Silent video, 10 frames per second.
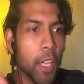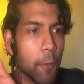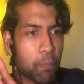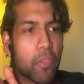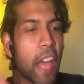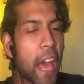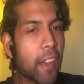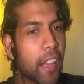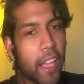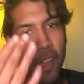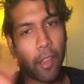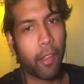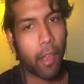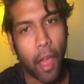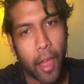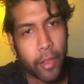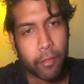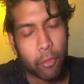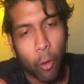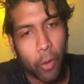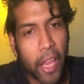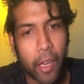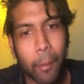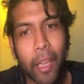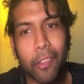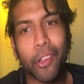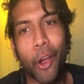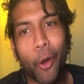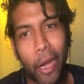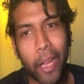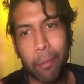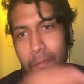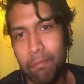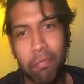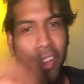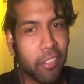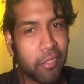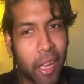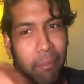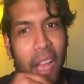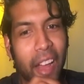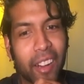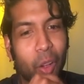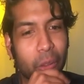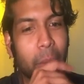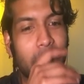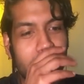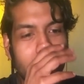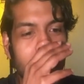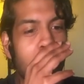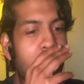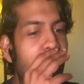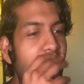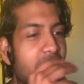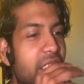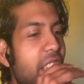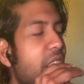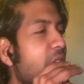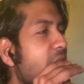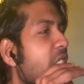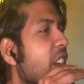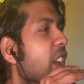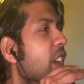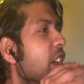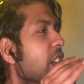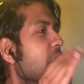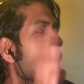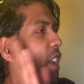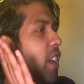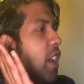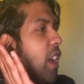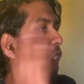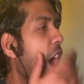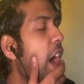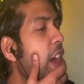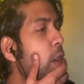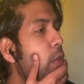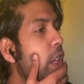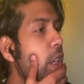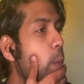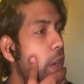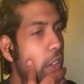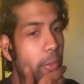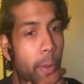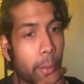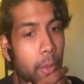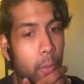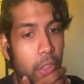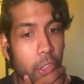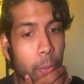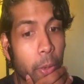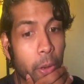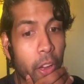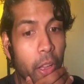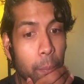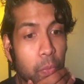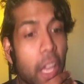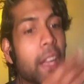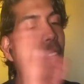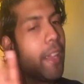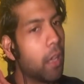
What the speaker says: that, like, I don't animate, so I'm not holding myself to that crazy standard. I really want to experiment with this program, and I